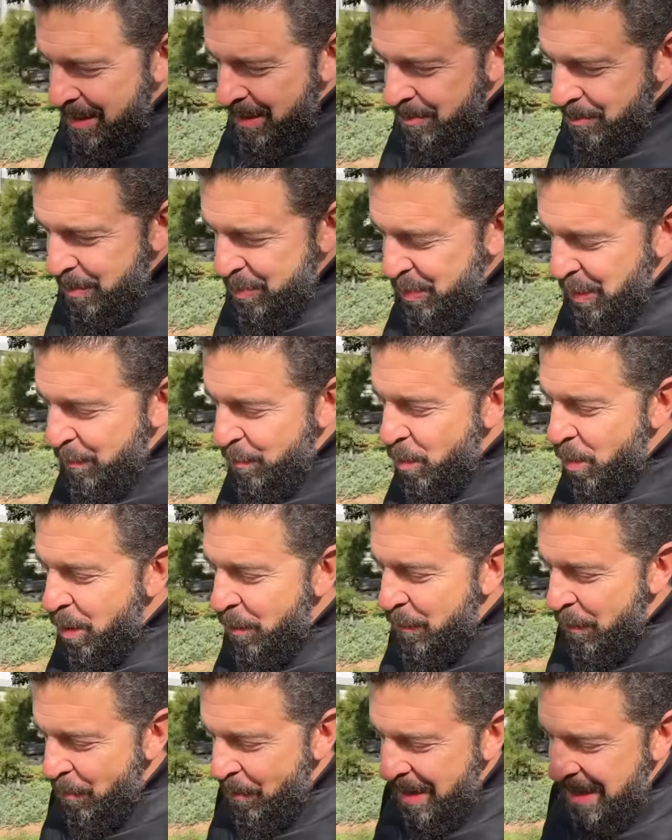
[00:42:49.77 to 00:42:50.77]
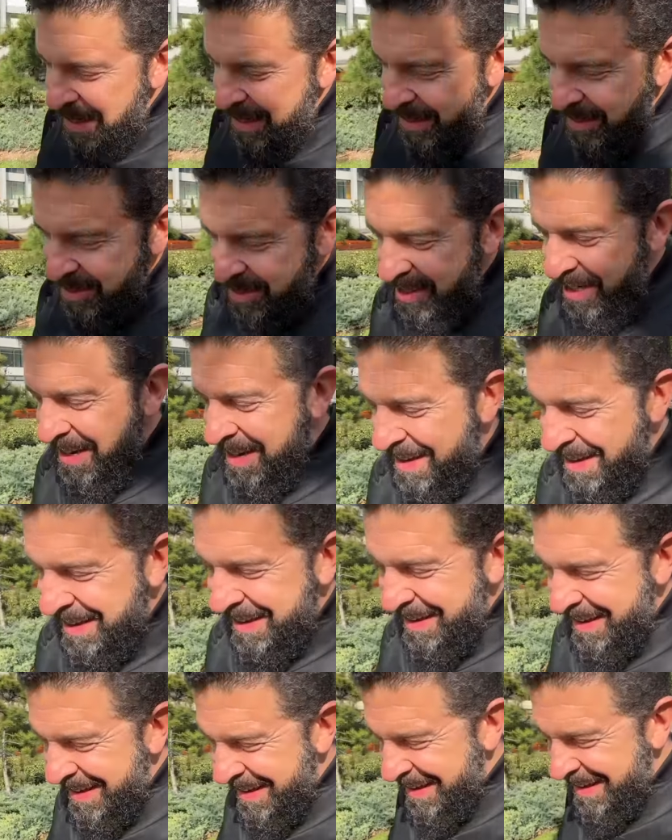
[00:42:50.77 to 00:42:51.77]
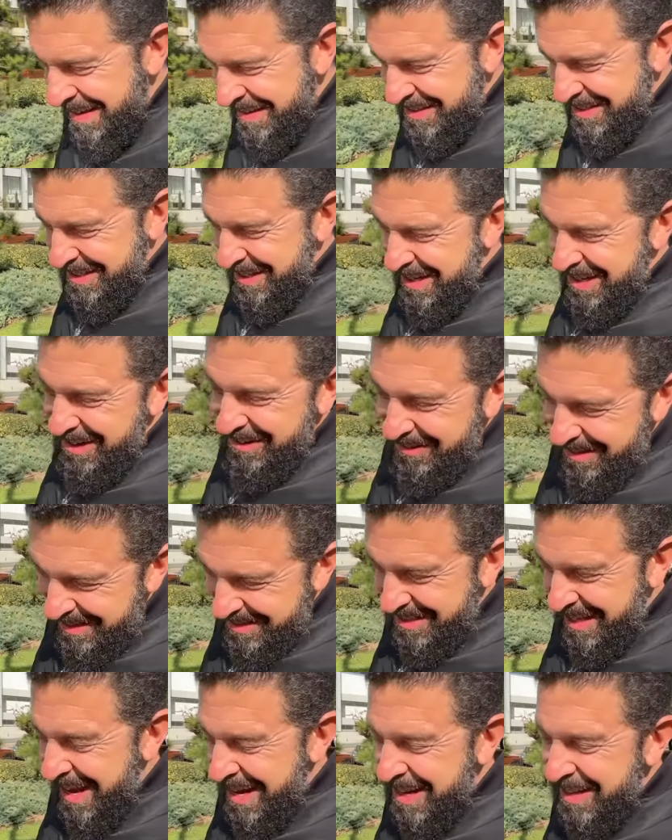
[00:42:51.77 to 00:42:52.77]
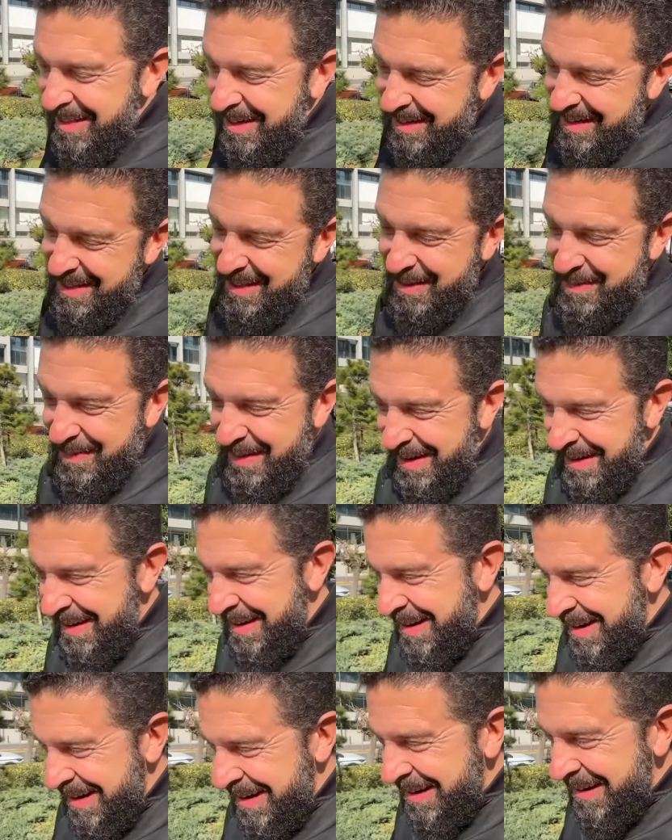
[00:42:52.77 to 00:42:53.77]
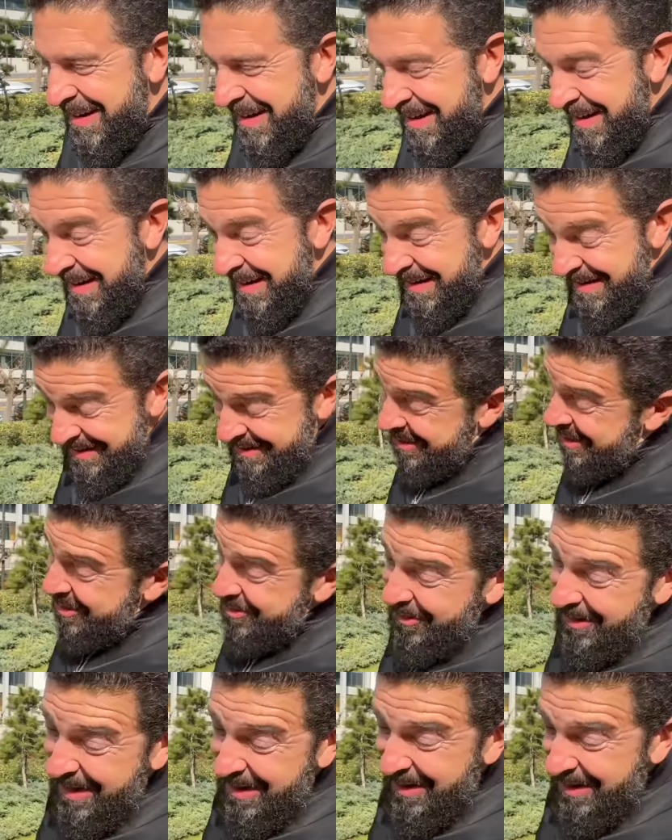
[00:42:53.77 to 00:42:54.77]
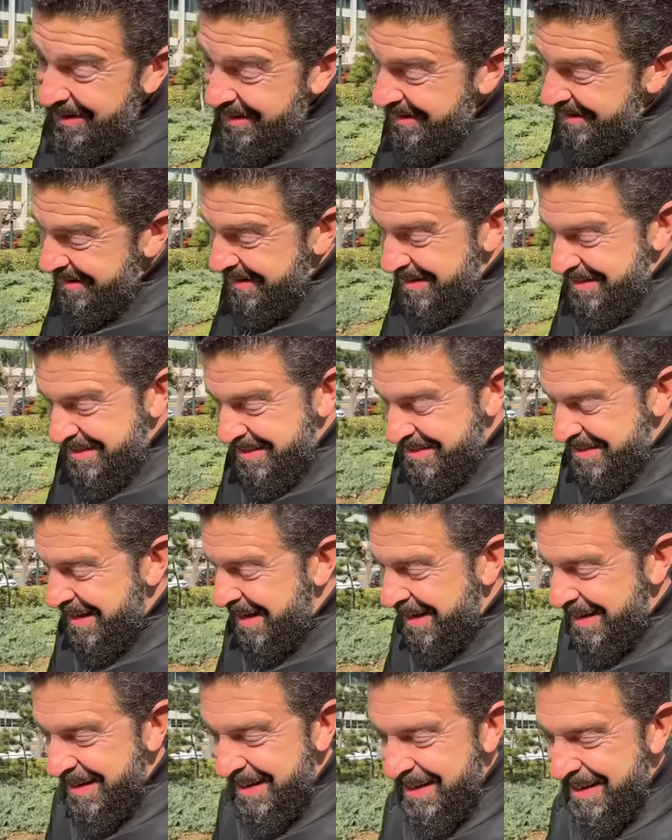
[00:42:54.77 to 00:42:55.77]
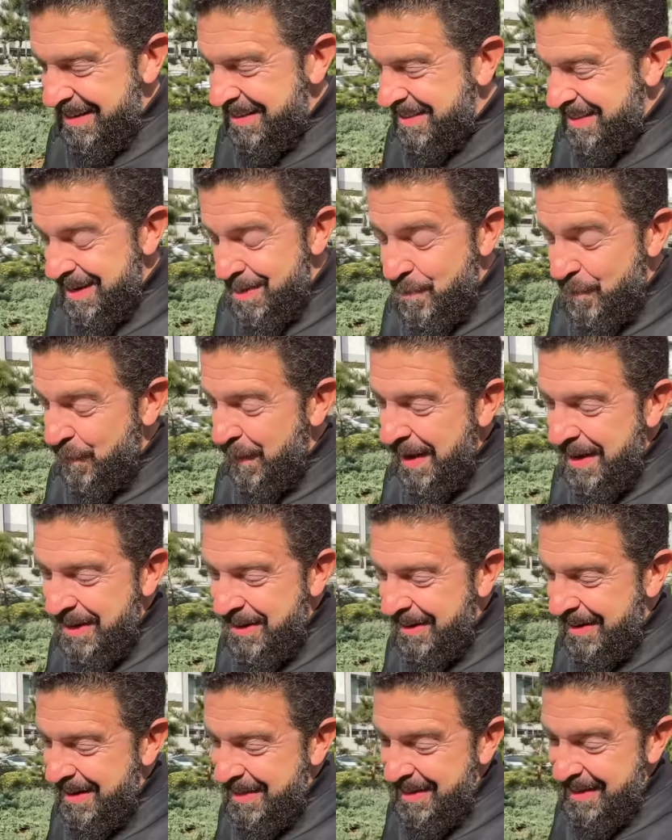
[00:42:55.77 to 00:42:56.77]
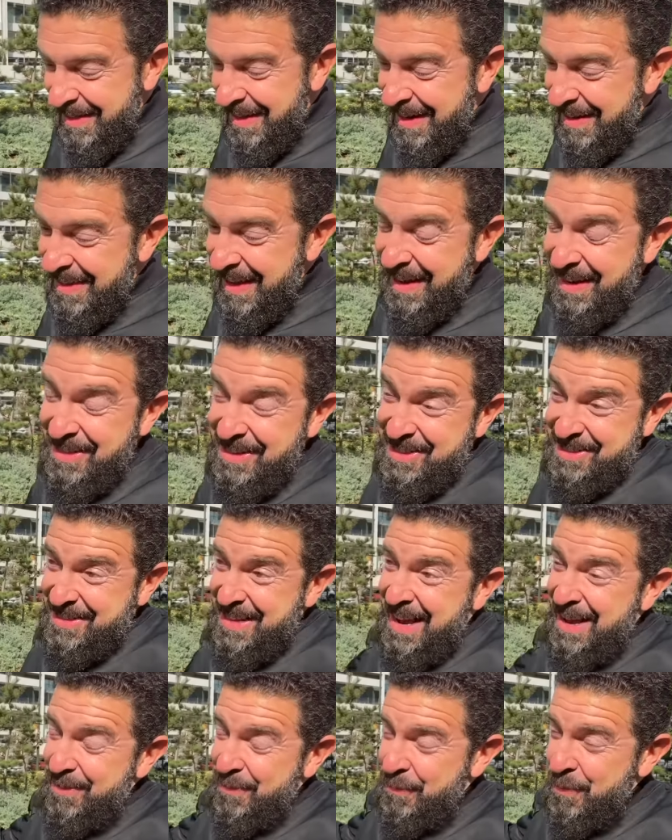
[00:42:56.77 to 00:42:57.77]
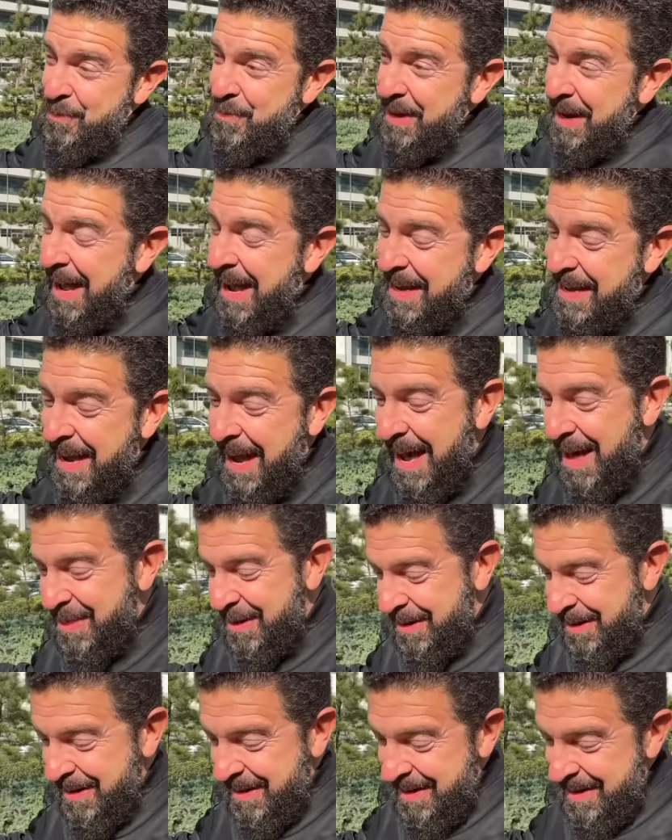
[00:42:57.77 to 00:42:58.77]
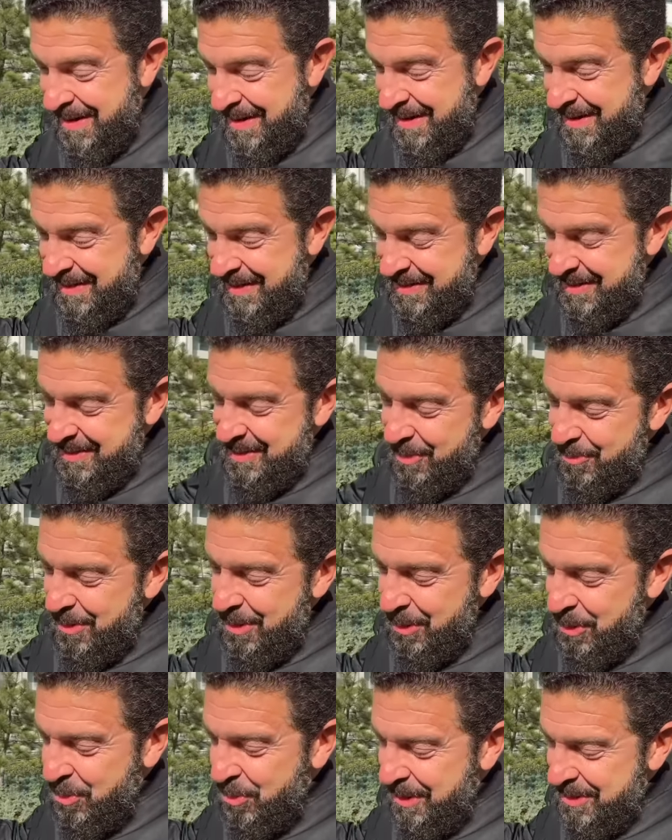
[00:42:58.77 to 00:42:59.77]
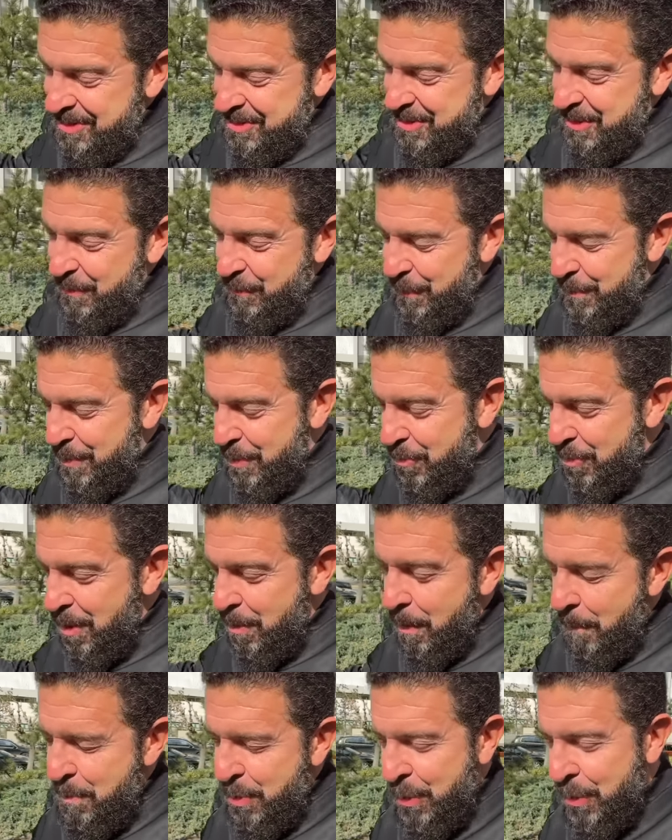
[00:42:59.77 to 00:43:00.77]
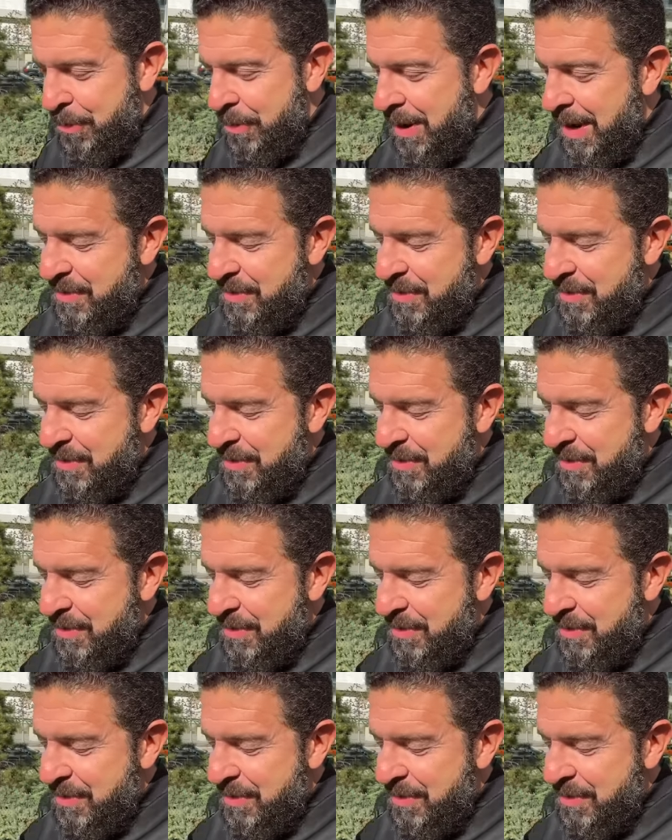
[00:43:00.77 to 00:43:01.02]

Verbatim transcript: Wolverines? So take a look at the video. This is real. This is not a deep fake or anything like that, at least not from what I gather. This is a real question from a real reporter.